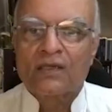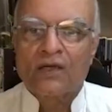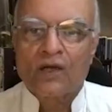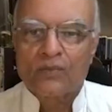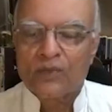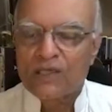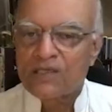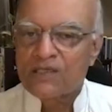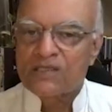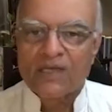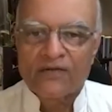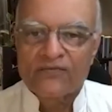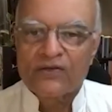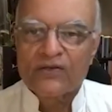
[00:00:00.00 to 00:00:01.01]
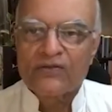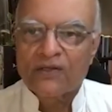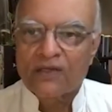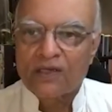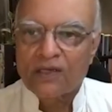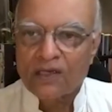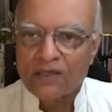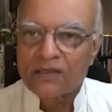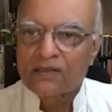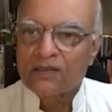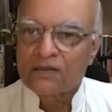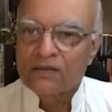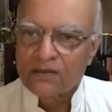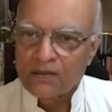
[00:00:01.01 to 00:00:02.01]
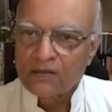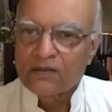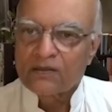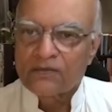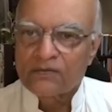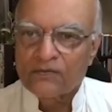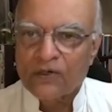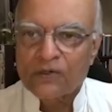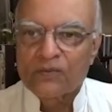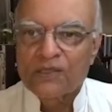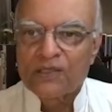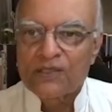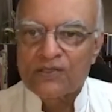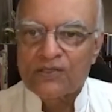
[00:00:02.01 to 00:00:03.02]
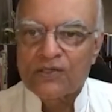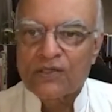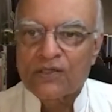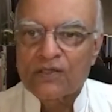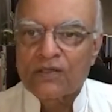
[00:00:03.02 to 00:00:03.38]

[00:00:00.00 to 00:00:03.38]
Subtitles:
commerce, everything under the foreign ministry.